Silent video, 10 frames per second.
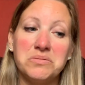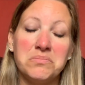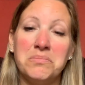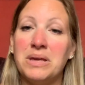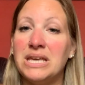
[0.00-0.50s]

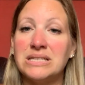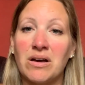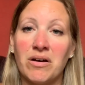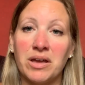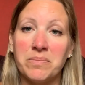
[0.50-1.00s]
me
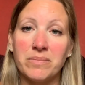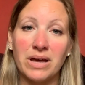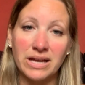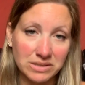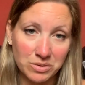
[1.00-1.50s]
time
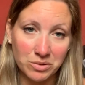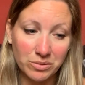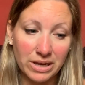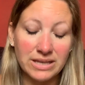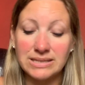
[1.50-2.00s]
at
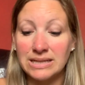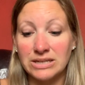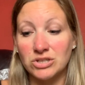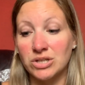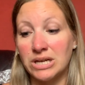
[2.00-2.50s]
all. It's
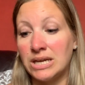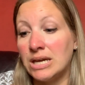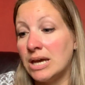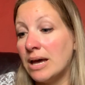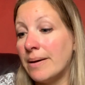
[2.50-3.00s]

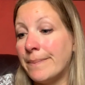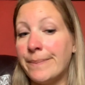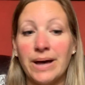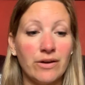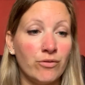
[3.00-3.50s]
literally
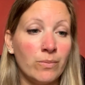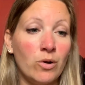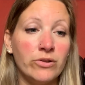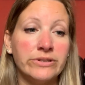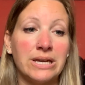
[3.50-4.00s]
back from
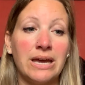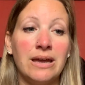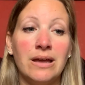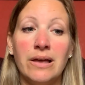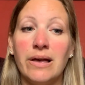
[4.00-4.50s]

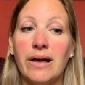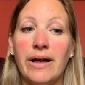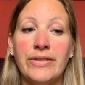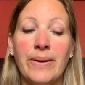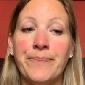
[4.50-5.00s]
holiday
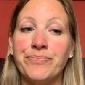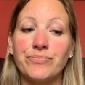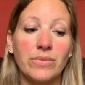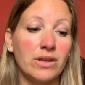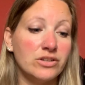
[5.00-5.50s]
and then
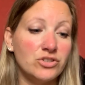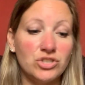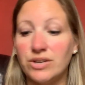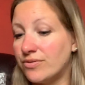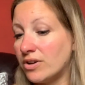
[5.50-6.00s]

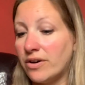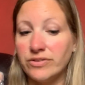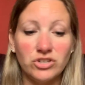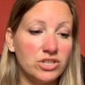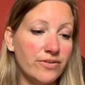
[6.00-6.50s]
shift
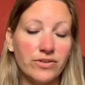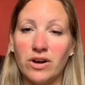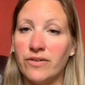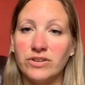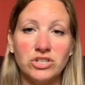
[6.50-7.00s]
after shift
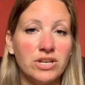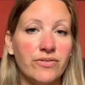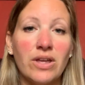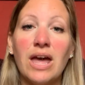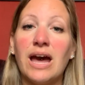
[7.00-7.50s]
after
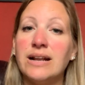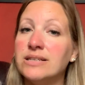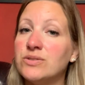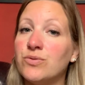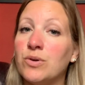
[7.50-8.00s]
shift, and
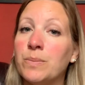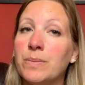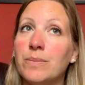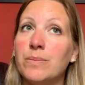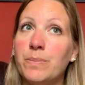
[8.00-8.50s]
it's
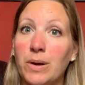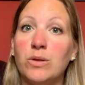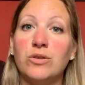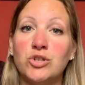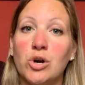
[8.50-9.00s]
from
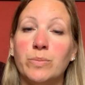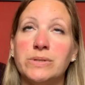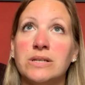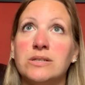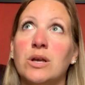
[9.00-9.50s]
both jobs.
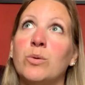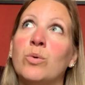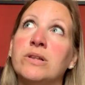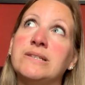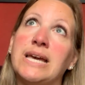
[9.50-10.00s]
And so
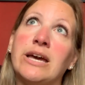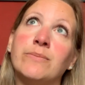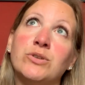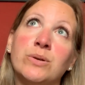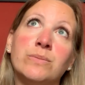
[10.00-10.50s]
one day
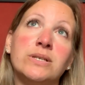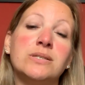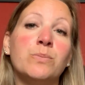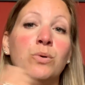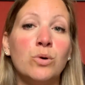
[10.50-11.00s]
I'm doing my
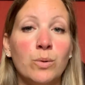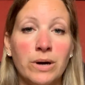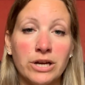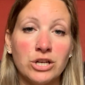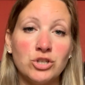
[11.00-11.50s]
support
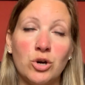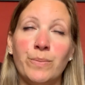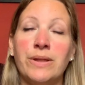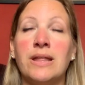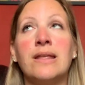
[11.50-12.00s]
worker
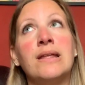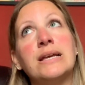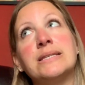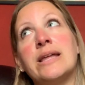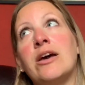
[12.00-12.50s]
job, and then the
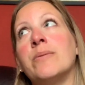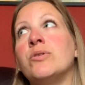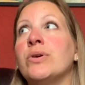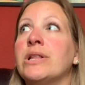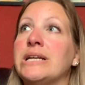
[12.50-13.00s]
next day I'm
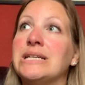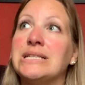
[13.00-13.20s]
doing like